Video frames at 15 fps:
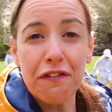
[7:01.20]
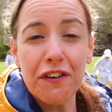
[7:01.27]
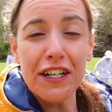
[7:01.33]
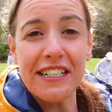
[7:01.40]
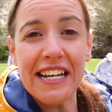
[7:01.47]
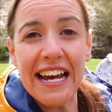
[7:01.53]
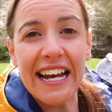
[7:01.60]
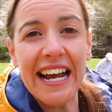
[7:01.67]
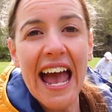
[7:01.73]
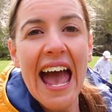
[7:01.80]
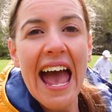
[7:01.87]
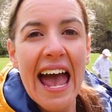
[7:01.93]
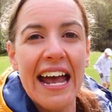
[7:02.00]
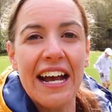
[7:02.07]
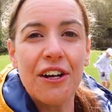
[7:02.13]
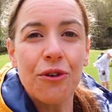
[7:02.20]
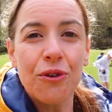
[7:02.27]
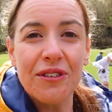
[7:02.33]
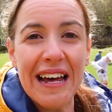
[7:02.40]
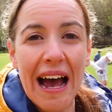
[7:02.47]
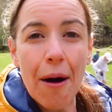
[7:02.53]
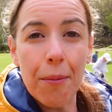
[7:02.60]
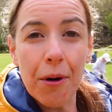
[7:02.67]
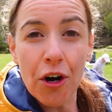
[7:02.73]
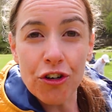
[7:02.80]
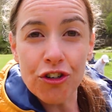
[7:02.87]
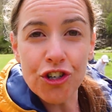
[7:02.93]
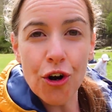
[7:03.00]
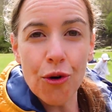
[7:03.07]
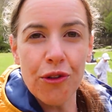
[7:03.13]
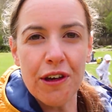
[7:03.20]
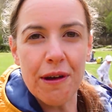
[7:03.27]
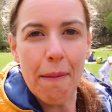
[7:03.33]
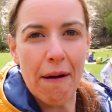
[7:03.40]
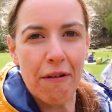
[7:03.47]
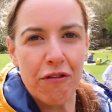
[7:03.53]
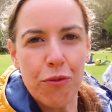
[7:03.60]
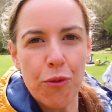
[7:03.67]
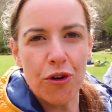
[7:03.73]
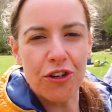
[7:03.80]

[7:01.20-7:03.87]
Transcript: flooding, it can also help control the amount of